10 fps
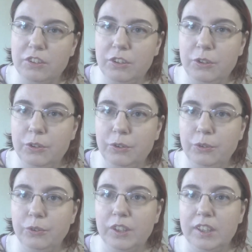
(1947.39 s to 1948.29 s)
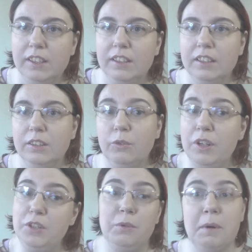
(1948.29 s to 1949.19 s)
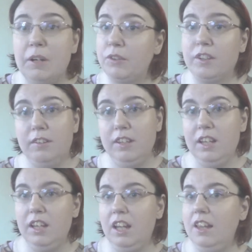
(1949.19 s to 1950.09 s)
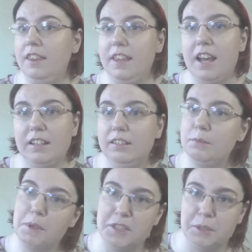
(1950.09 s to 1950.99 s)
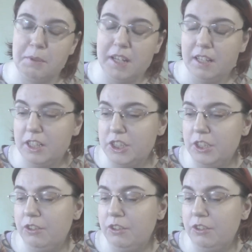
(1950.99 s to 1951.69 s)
you'll possibly see in that project plan next year.